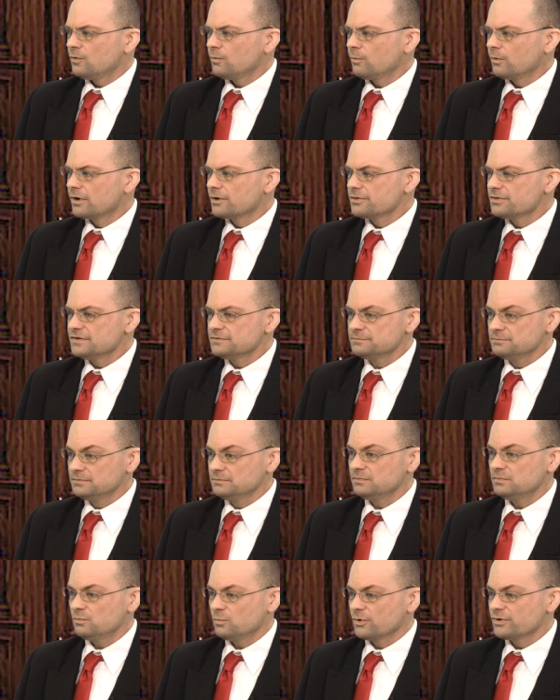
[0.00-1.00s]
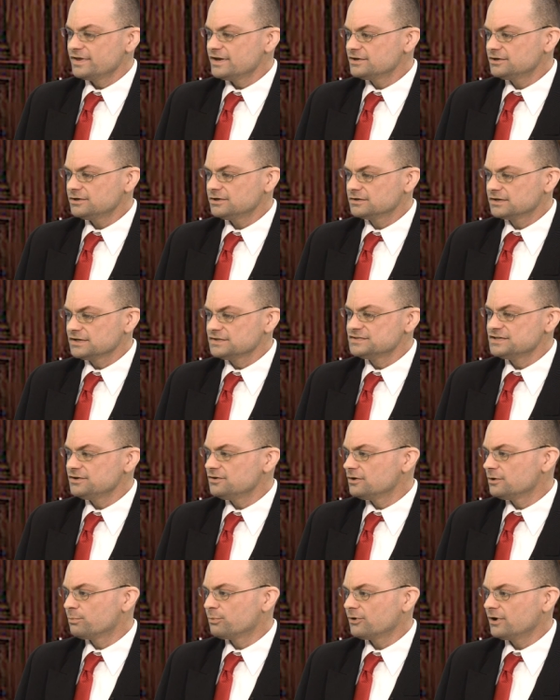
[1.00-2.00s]
where, the, where they could
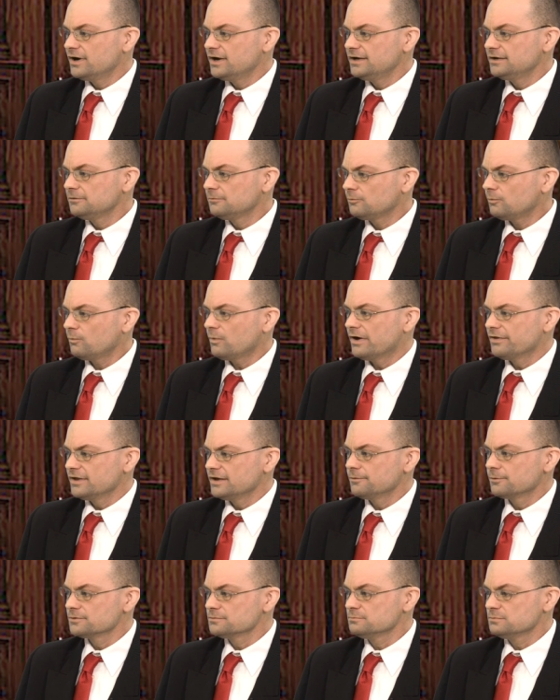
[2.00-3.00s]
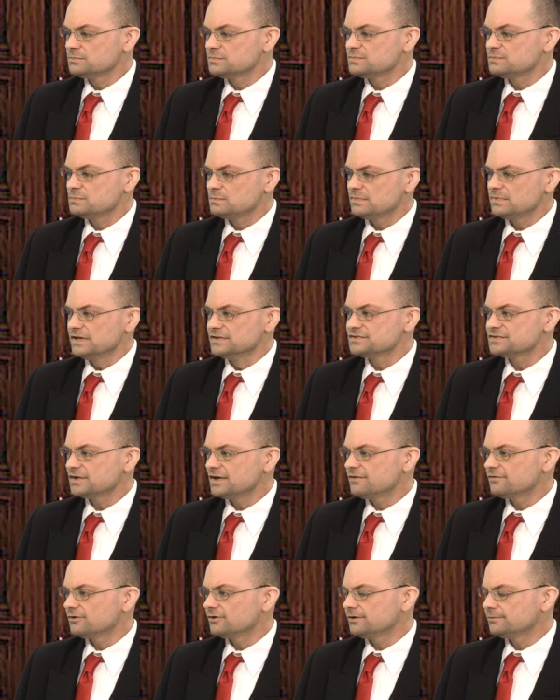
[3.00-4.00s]
continue to pray while they were in
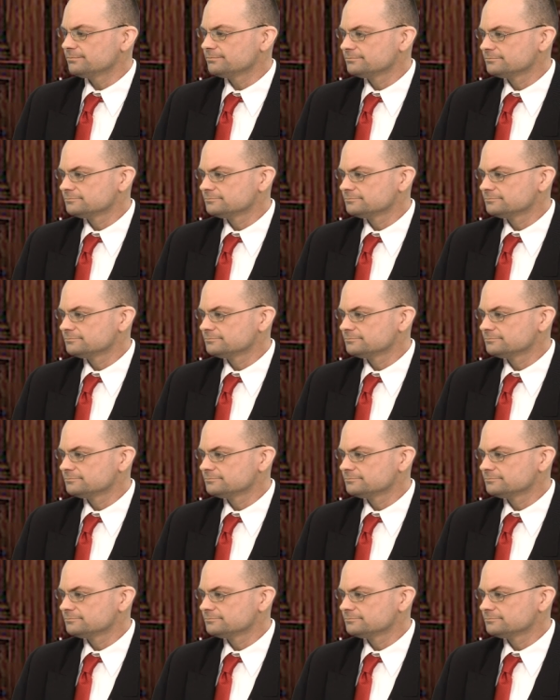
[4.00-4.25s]
slavery.